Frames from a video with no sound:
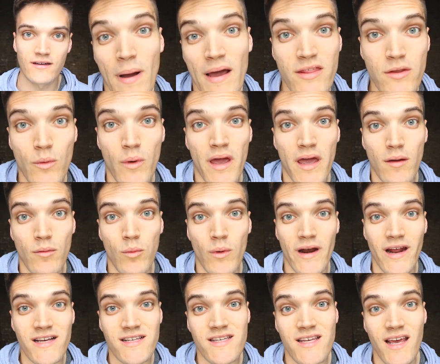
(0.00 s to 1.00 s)
By the way,
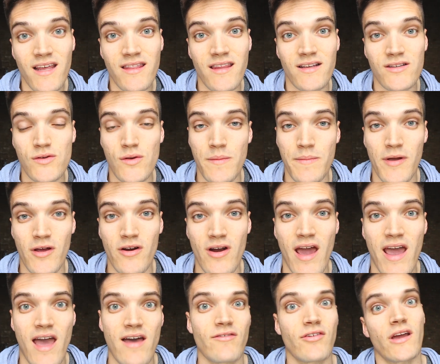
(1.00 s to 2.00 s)
when I said that Sweet Bear and
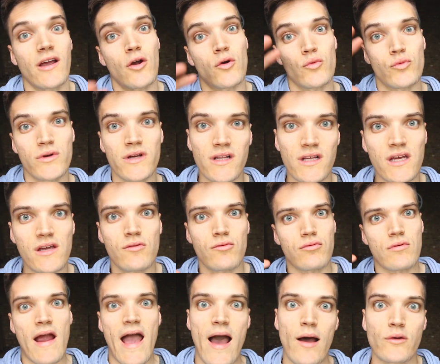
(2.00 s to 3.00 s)
I have like a really
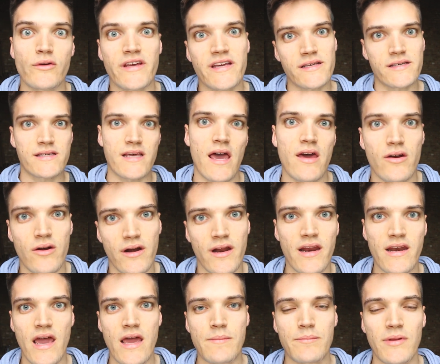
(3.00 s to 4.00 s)
rowdy
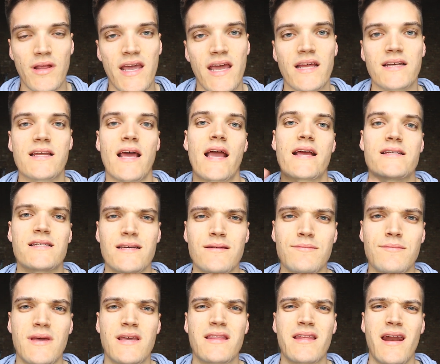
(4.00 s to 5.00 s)
Saturday night planned, I
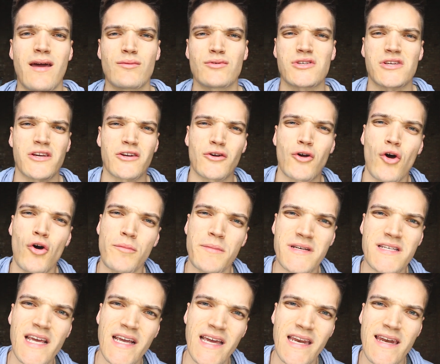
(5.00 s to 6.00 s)
didn't mean that I was gonna go home
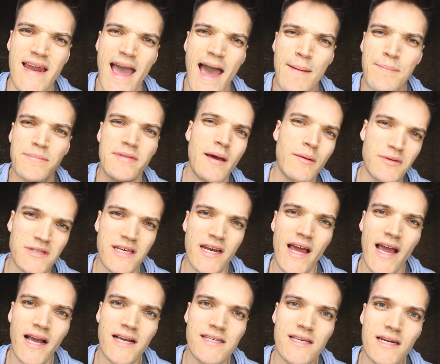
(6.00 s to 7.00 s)
and take a nap. That was an
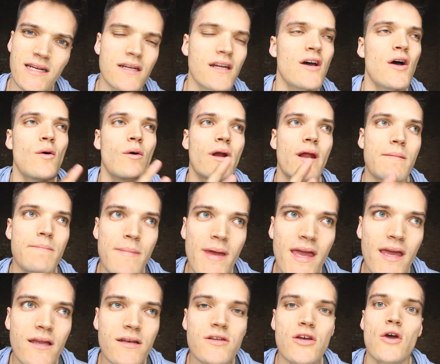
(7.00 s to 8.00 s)
accident. What I
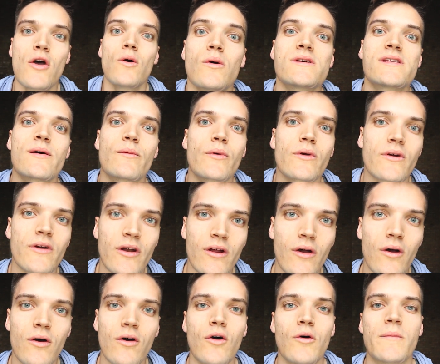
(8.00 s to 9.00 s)
meant was that we were gonna
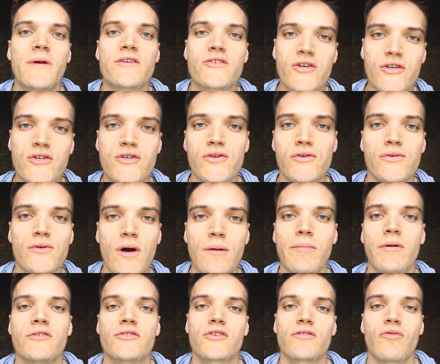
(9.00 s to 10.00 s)
go home and just do a
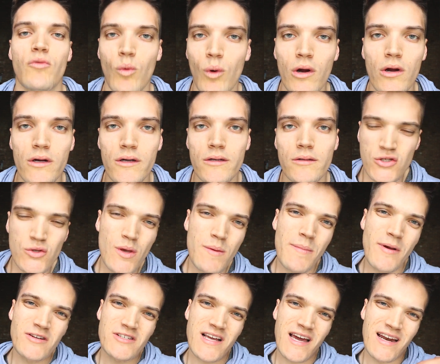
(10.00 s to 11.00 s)
bunch of work.
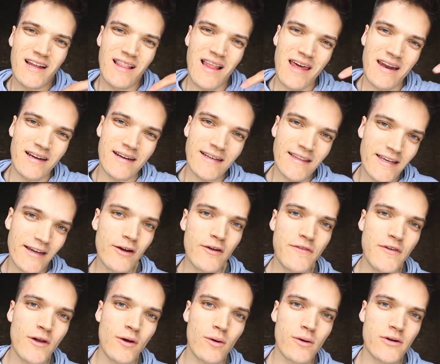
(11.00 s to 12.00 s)
Sweet Bear's got a lot of
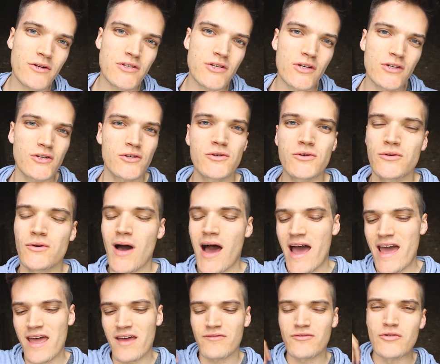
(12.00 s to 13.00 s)
calligraphy orders to do.
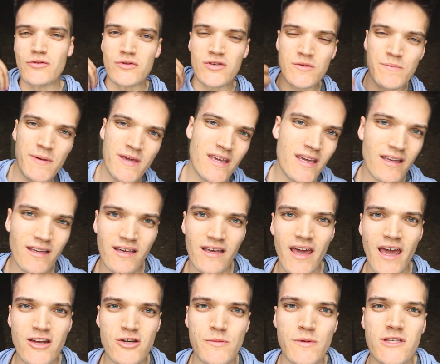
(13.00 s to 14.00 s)
I have new speaking
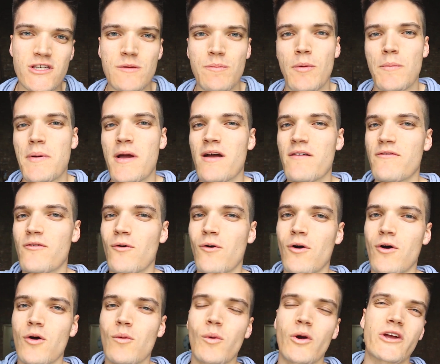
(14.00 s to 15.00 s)
engagements to prepare
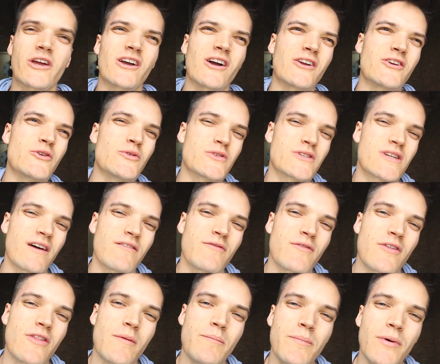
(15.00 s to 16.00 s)
for, working on new stuff
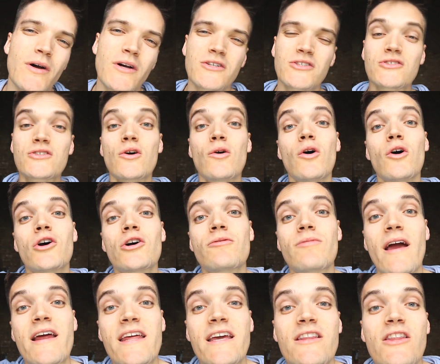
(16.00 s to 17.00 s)
for the bookstore,
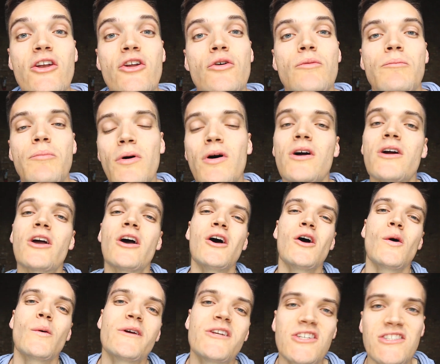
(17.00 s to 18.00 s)
writing the new
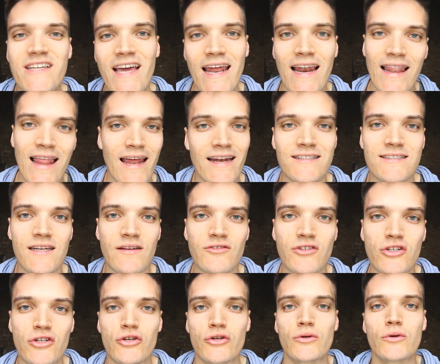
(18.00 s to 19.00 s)
book. We just got a lot of stuff
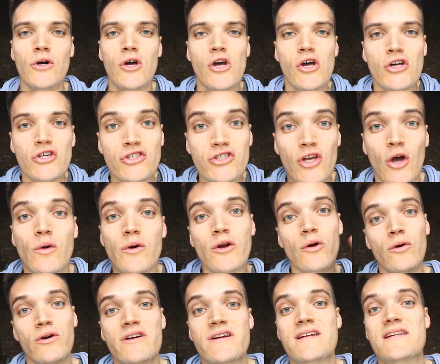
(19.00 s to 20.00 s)
to do. So in
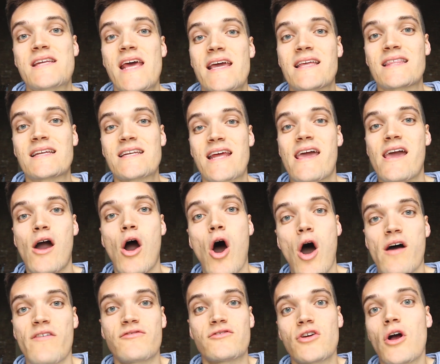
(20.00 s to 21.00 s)
order to take the day
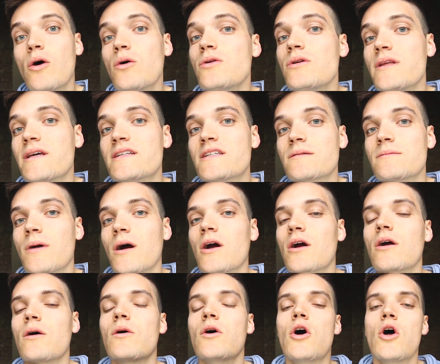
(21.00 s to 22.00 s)
off totally
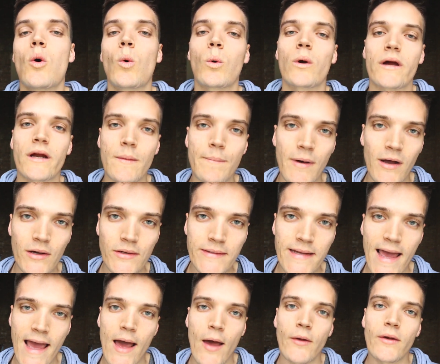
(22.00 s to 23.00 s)
tomorrow, we're gonna buckle
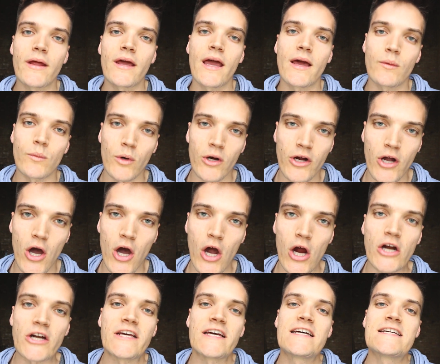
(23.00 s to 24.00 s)
down and work
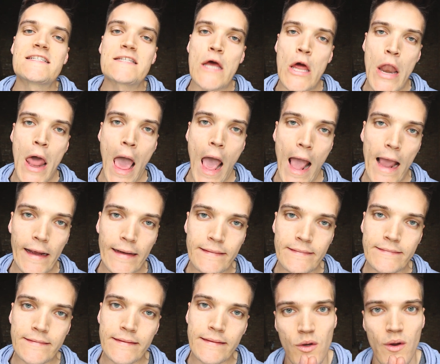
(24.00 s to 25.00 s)
hard
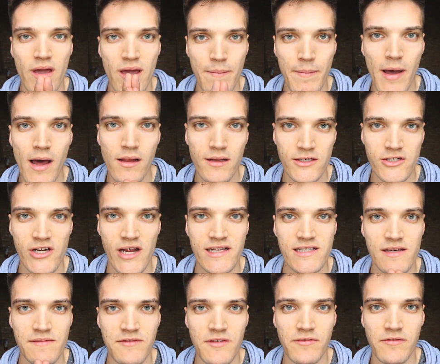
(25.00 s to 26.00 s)
tonight. So I
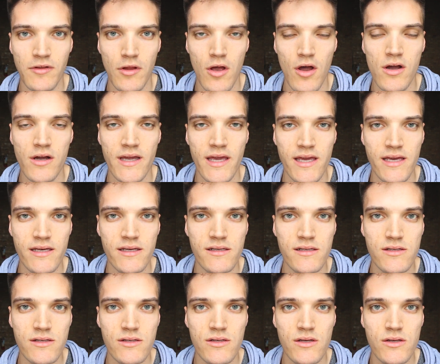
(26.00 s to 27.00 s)
apologize if the vlog
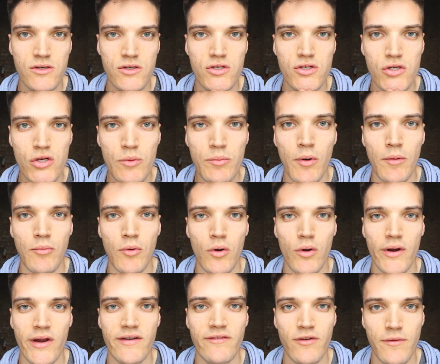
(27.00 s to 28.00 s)
is super
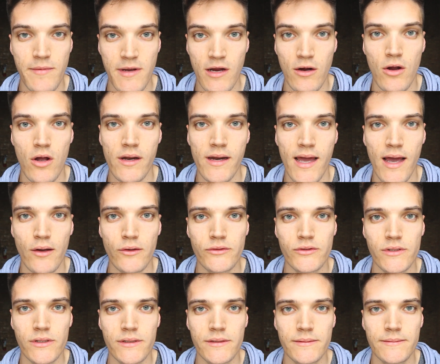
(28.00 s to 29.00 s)
boring from here on
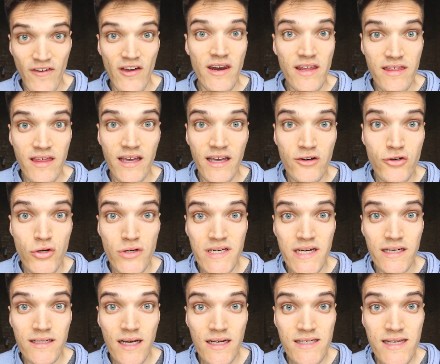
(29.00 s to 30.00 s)
out. If anything
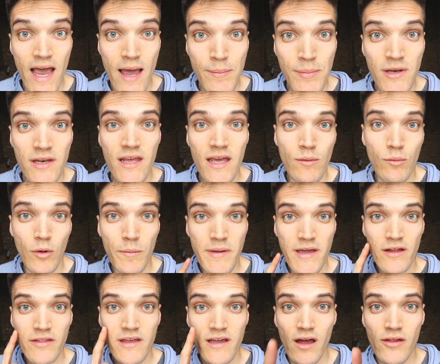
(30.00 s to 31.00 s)
interesting does does happen, it will
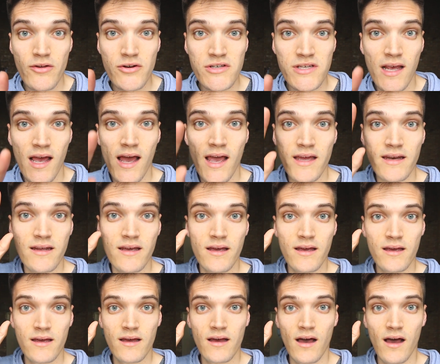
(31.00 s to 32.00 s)
be on the other side
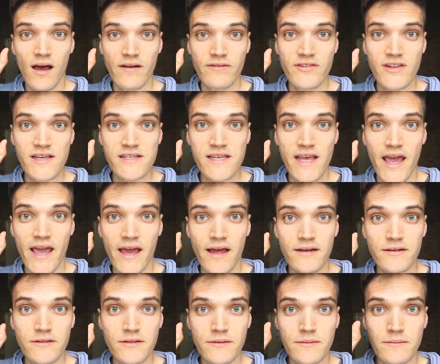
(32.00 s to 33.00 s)
of this
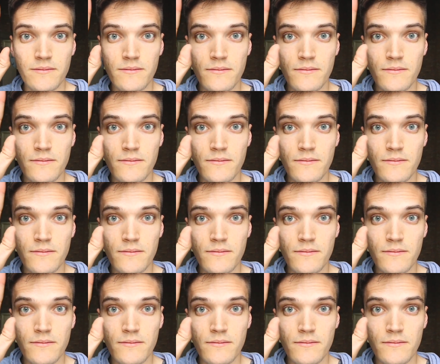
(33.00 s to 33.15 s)
hand.